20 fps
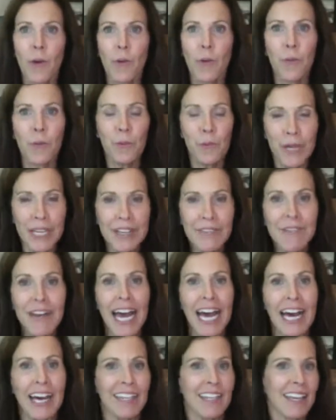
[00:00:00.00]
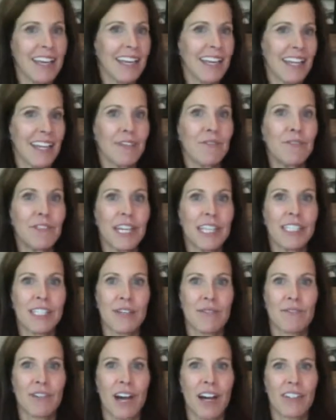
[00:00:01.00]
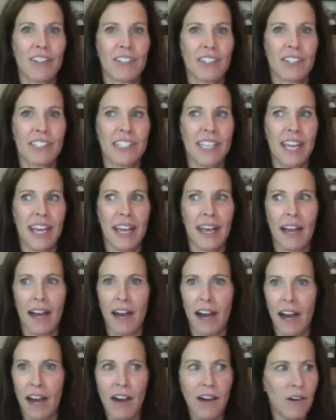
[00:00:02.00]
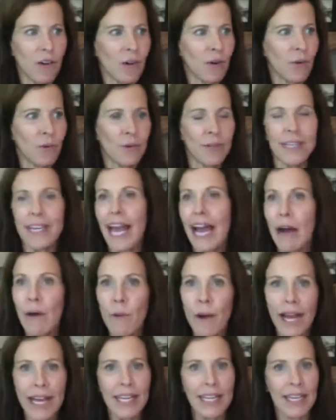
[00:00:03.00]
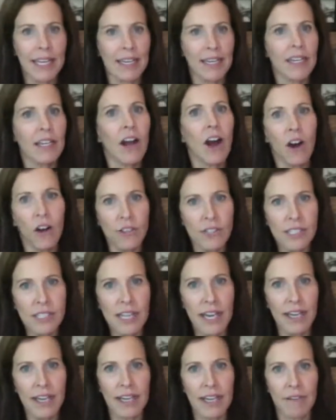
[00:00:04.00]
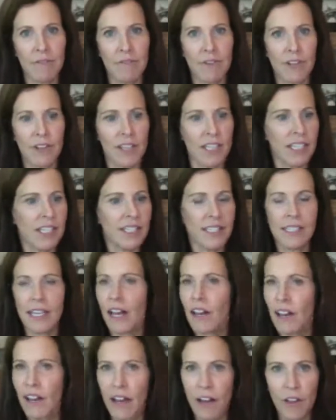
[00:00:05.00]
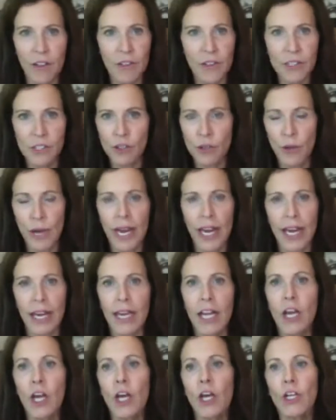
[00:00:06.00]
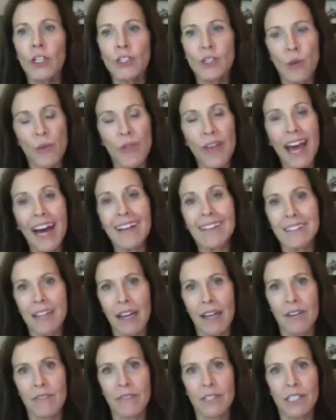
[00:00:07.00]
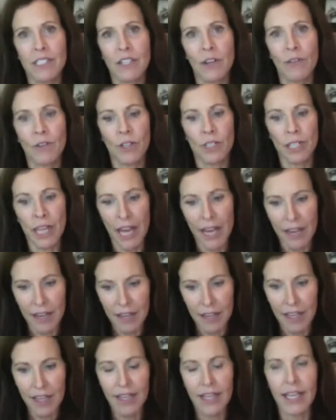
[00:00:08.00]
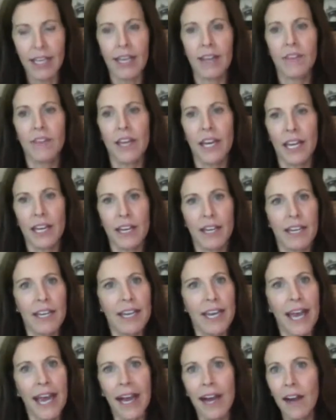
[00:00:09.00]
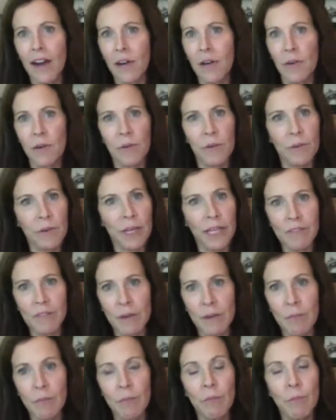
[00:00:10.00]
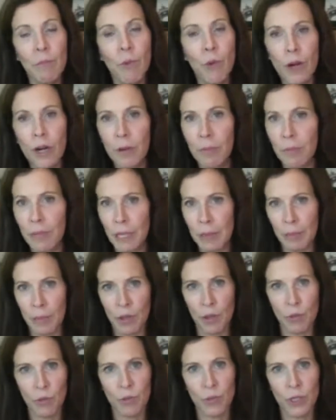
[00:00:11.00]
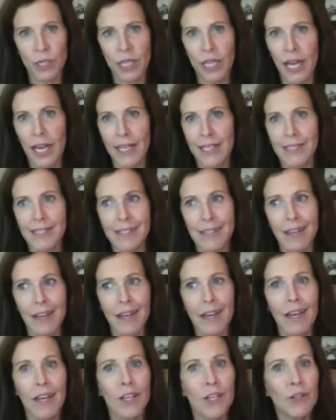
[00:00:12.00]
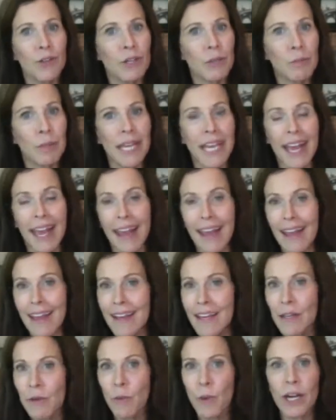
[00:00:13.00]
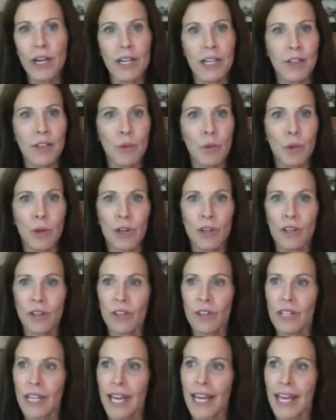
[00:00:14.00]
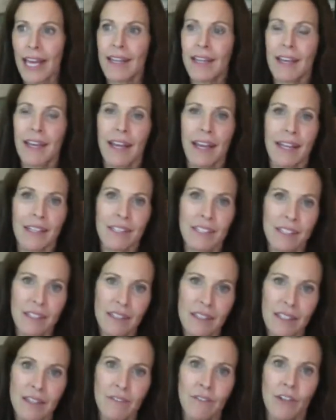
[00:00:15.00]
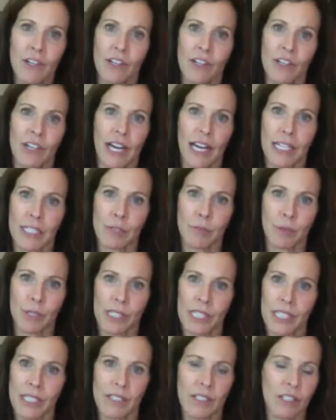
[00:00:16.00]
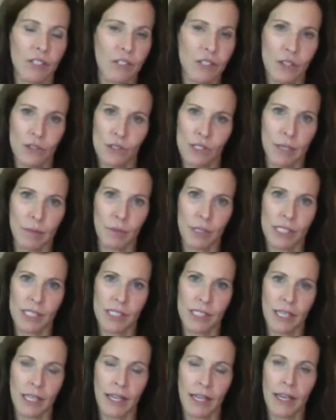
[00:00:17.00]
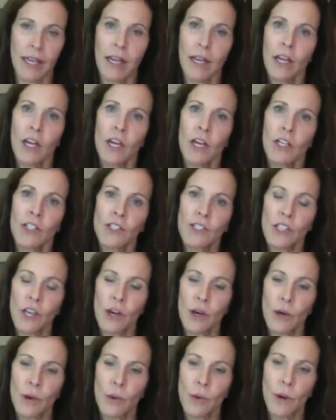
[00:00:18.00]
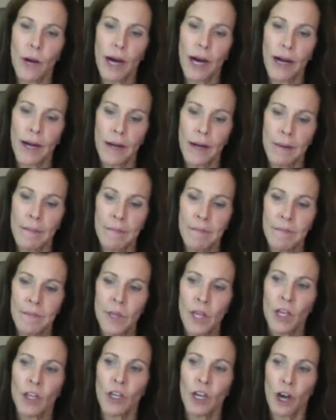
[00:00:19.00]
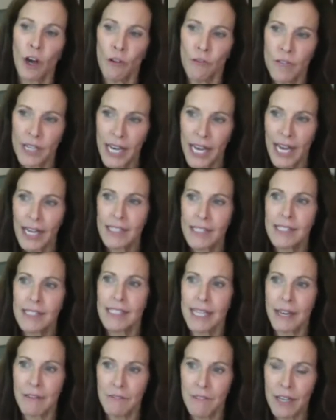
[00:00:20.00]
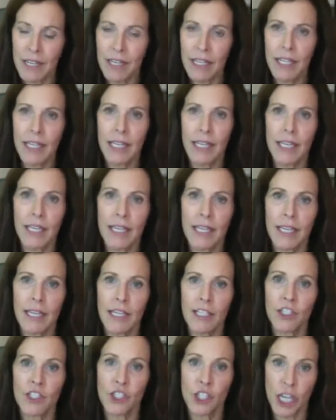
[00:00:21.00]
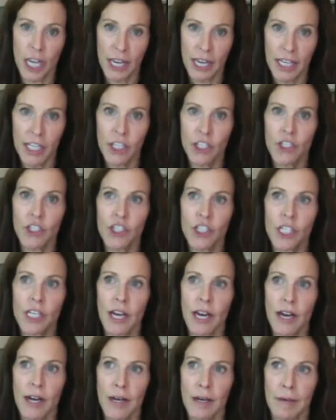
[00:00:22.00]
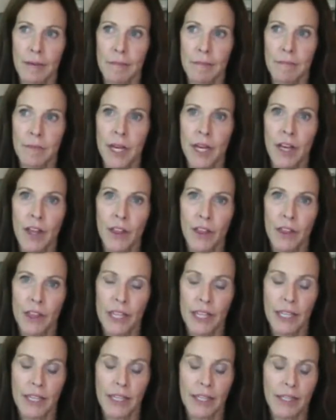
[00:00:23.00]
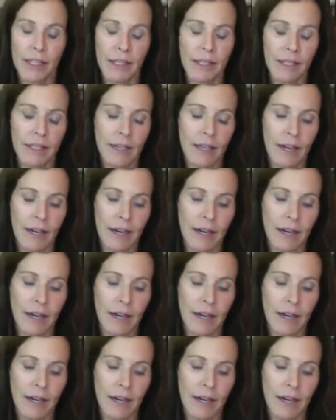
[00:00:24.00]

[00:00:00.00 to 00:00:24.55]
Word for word: we've had an influx of doctors say, oh, now I get it. I'll sign up for this. Telehealth is great. So that's kind of a silver lining, in that now even more people realize that you could be anywhere in the world and deliver your expertise so seamlessly. So COVID has definitely changed the